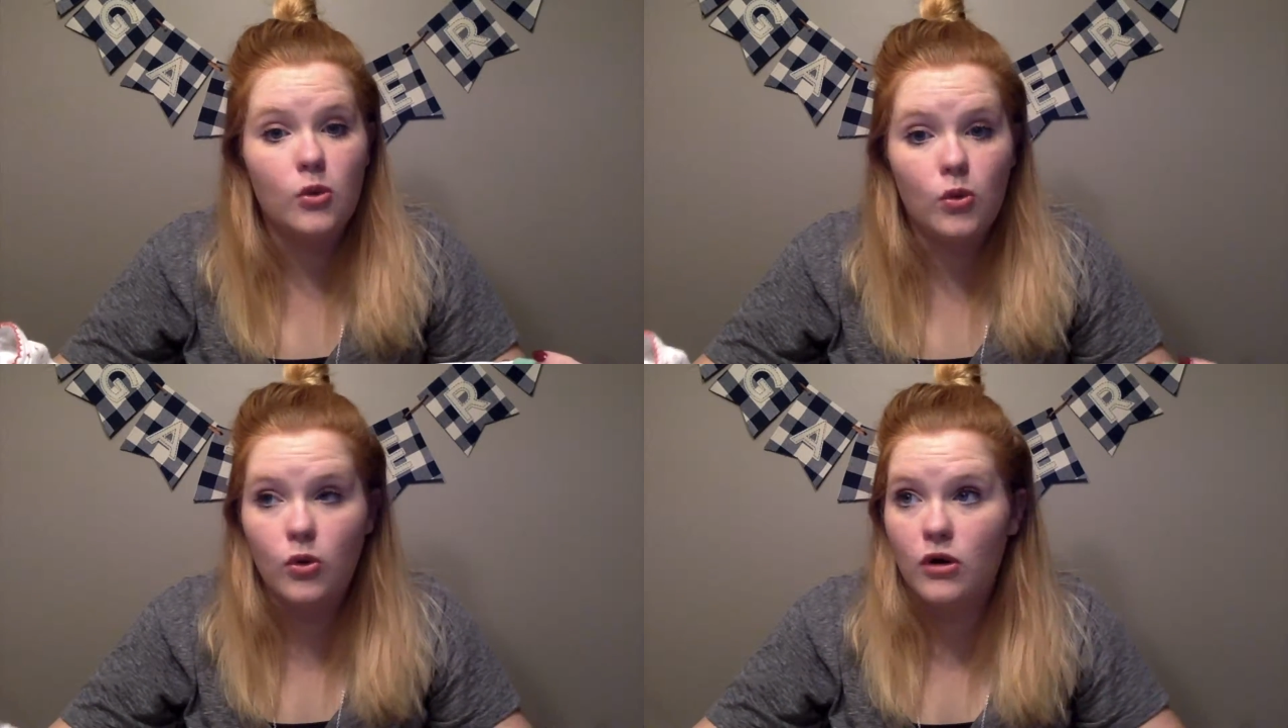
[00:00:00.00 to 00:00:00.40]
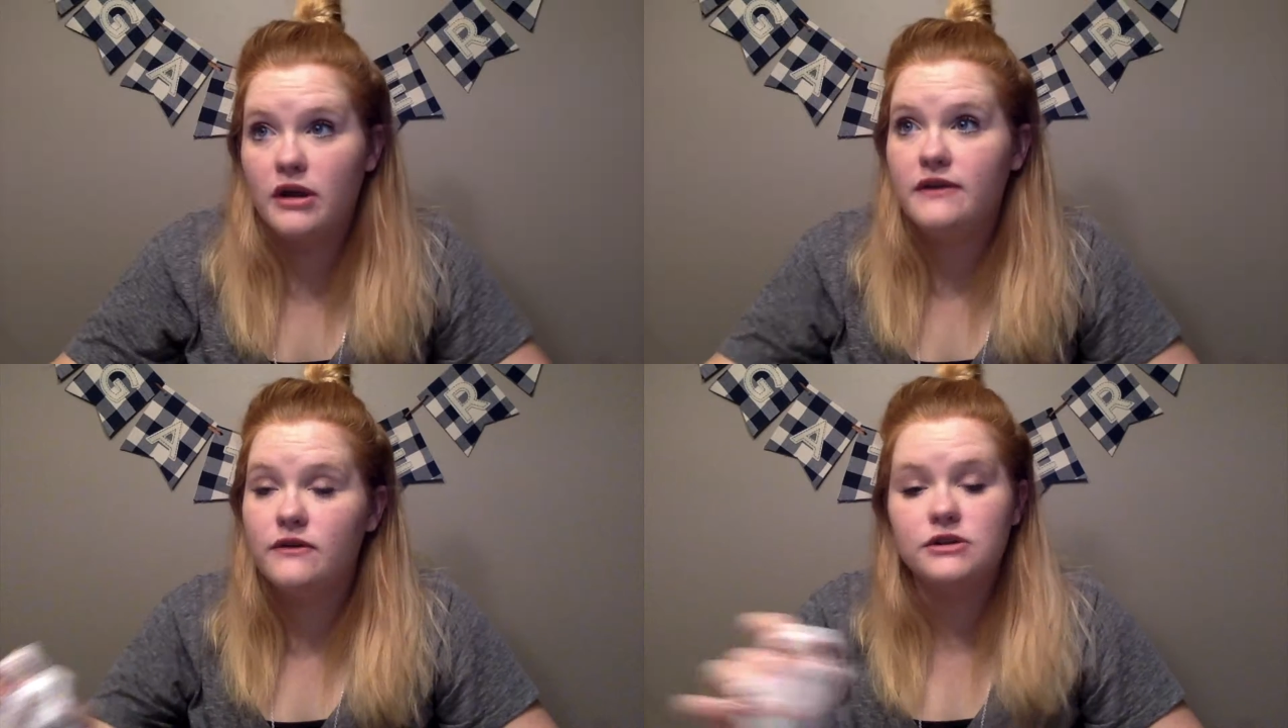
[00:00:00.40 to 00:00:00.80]
or
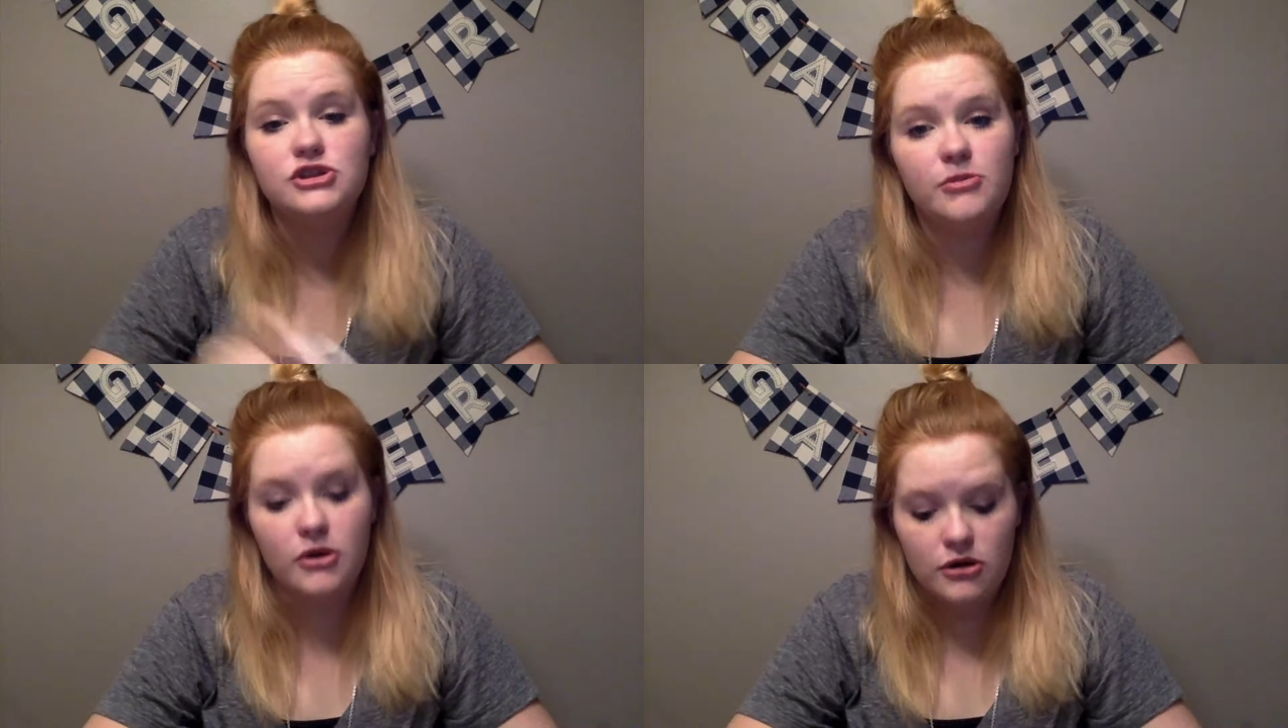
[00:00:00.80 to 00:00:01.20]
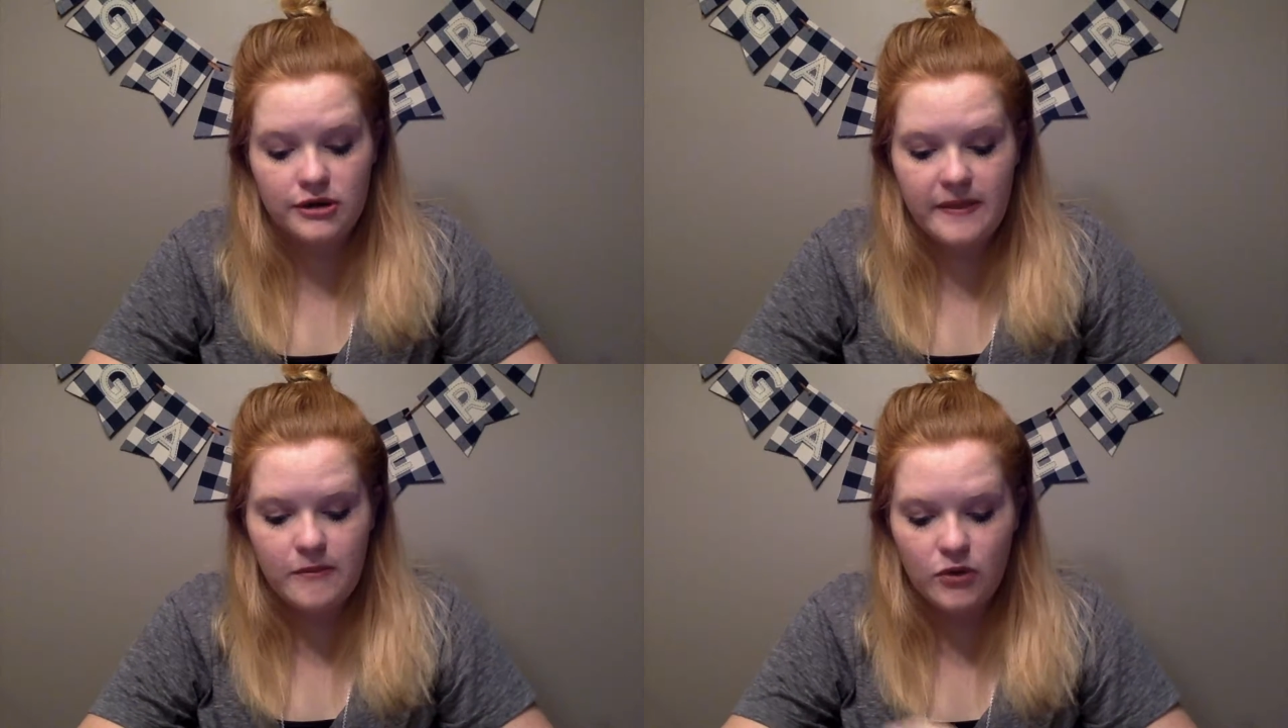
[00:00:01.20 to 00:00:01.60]
even super
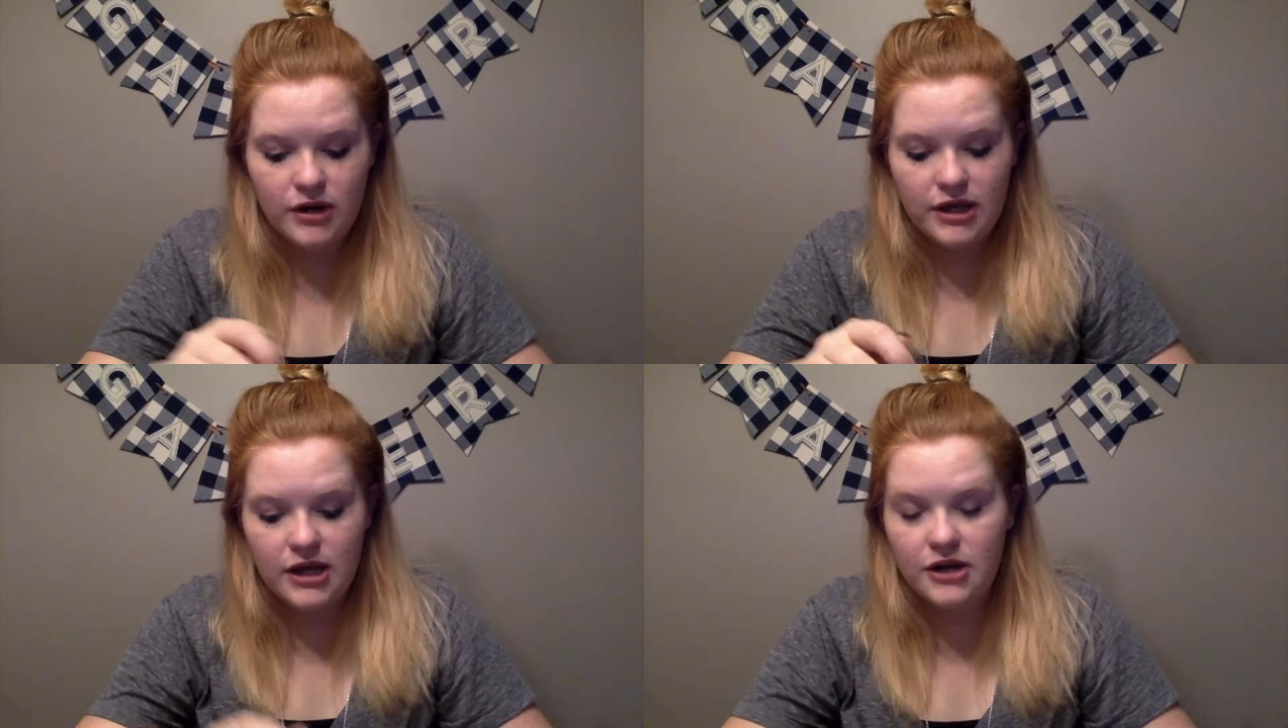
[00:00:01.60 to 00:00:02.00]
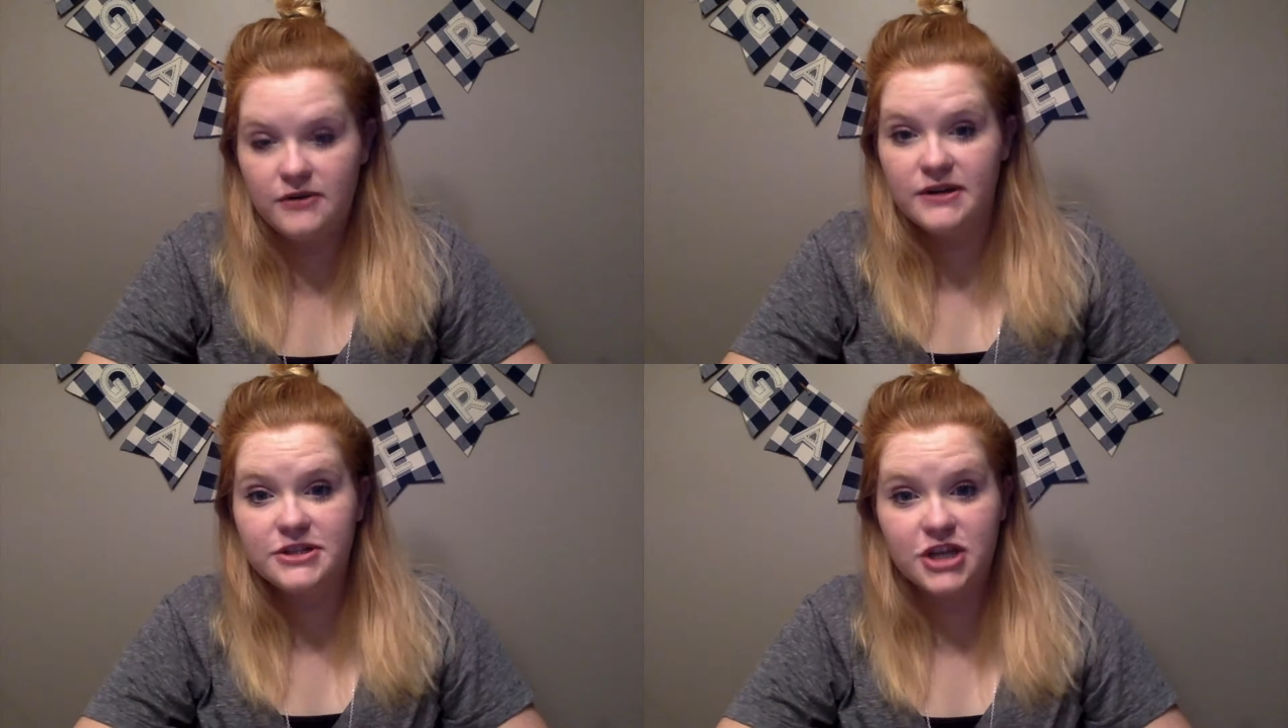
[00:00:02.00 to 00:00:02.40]
early in the morning, and you
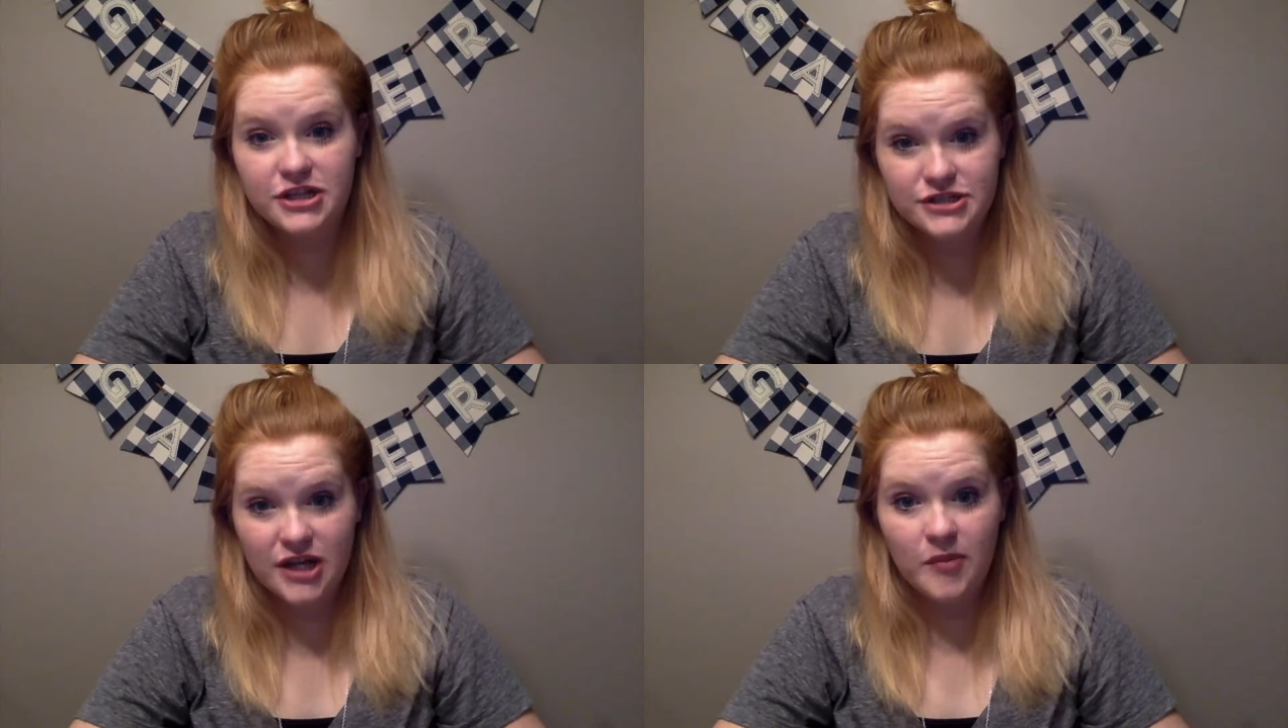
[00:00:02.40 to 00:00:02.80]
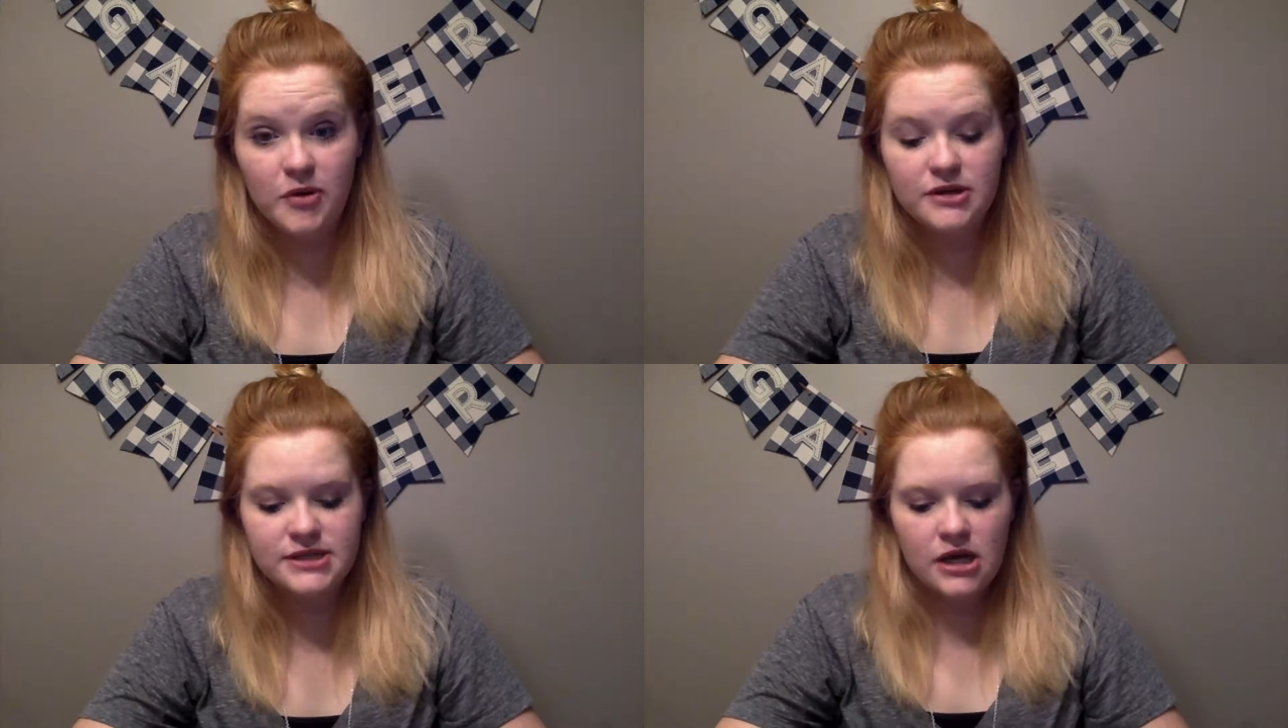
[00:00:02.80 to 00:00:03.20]
need to change
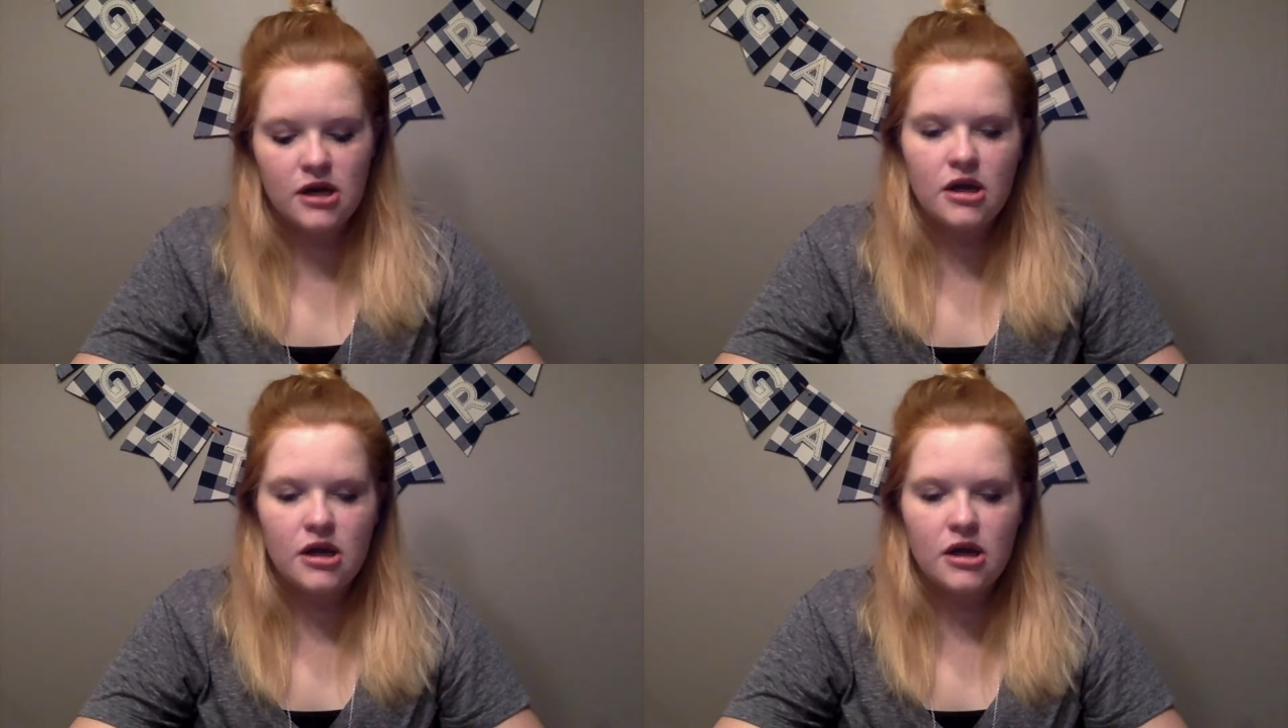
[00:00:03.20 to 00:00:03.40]
diapers,